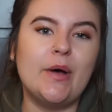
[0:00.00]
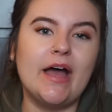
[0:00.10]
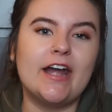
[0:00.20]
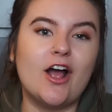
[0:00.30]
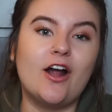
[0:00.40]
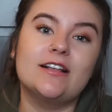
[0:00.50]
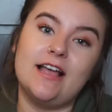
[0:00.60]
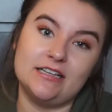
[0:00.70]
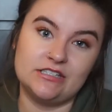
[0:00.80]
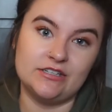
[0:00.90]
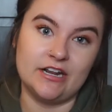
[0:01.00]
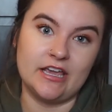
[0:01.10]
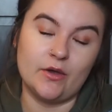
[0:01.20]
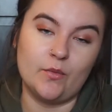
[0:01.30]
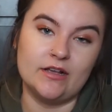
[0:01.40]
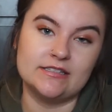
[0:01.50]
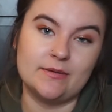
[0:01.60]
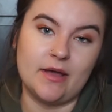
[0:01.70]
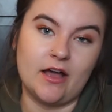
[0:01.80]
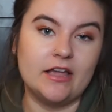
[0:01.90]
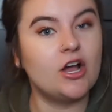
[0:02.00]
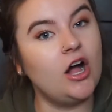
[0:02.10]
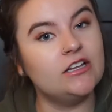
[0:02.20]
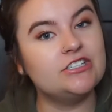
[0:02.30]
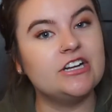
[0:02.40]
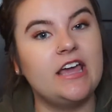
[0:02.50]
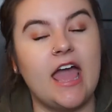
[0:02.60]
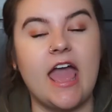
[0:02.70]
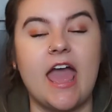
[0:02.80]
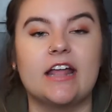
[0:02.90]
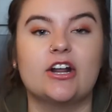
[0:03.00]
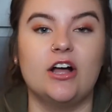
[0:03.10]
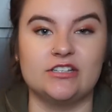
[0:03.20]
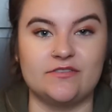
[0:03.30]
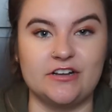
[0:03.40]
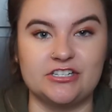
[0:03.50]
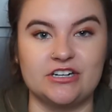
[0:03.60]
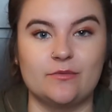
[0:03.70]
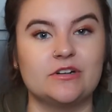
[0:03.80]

but our last unit was about ecology and conservation,